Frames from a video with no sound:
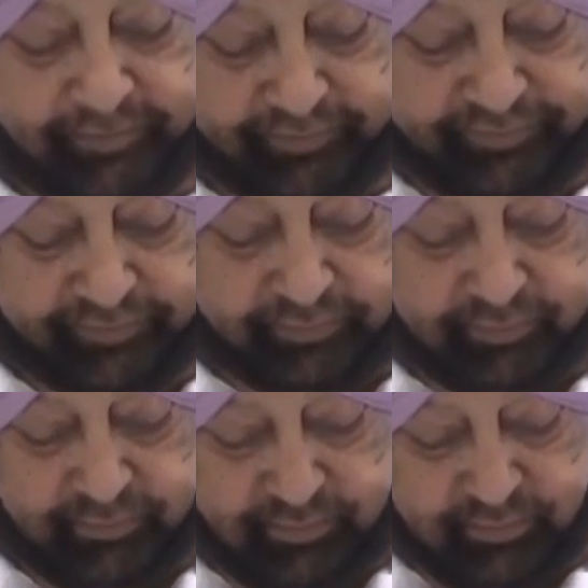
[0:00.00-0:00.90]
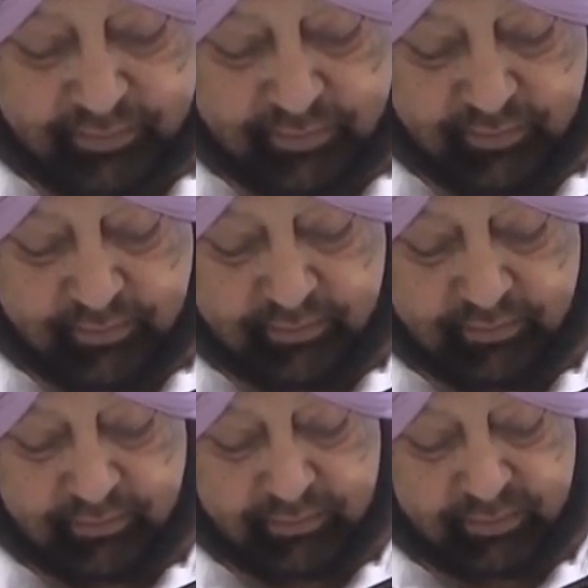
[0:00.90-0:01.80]

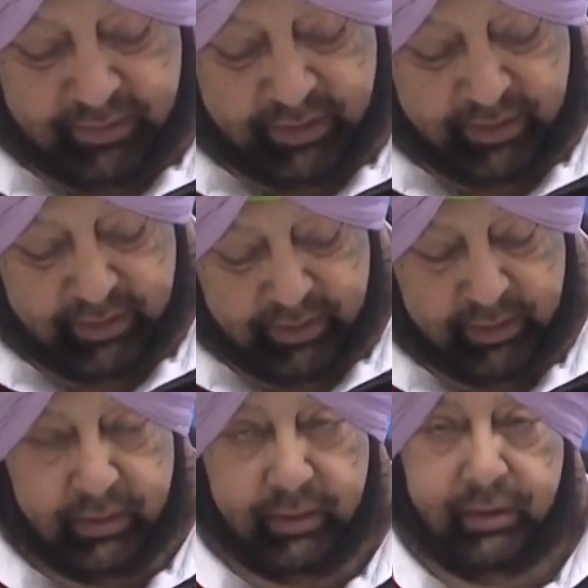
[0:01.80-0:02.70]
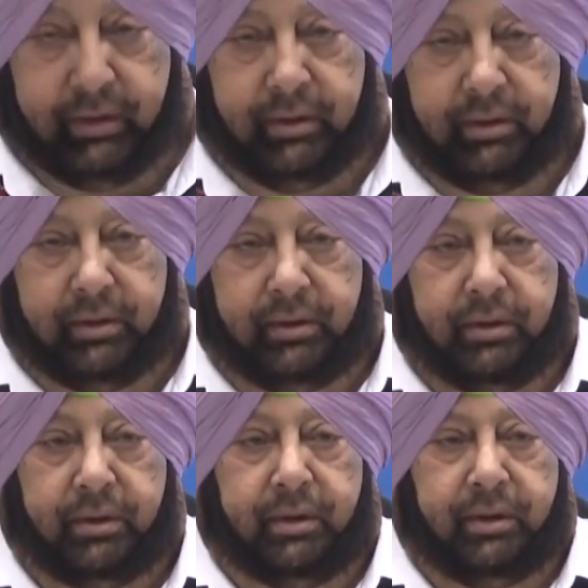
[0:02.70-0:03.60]

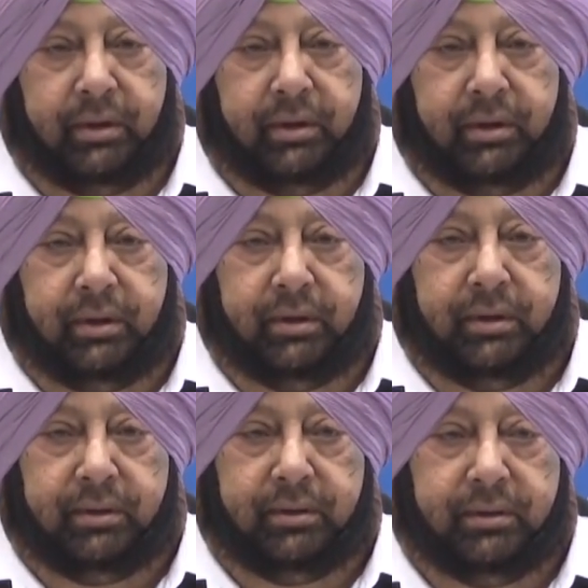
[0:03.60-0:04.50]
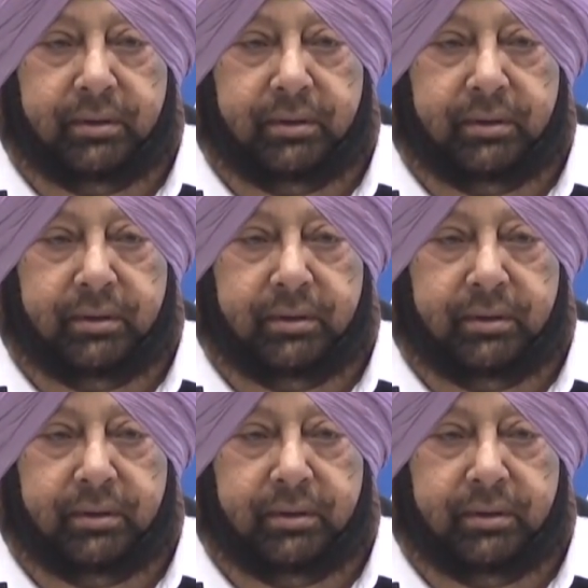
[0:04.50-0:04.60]
(no one is talking)